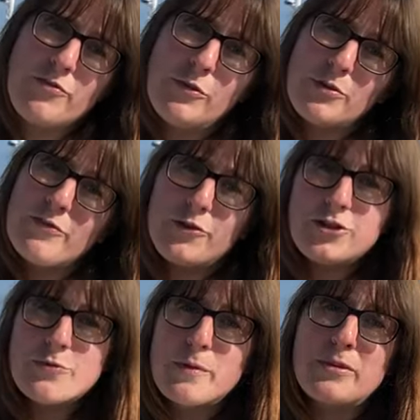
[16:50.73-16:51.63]
If you prefer
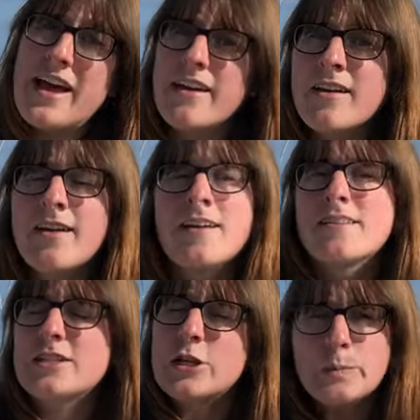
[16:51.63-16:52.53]
to be black,
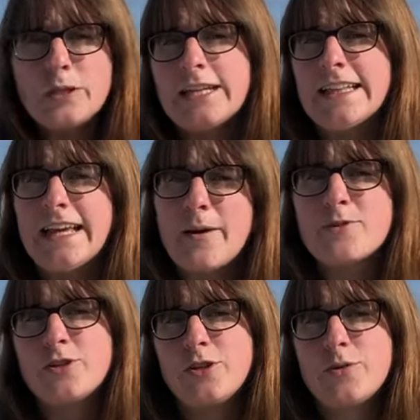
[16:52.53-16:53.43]
that's completely up
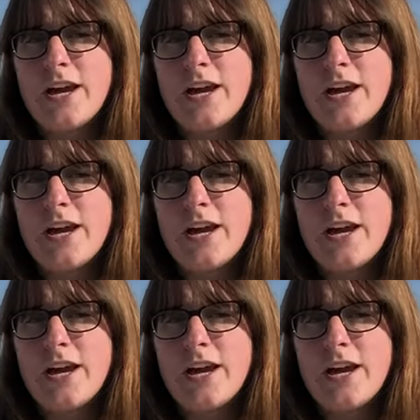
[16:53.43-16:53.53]
to you,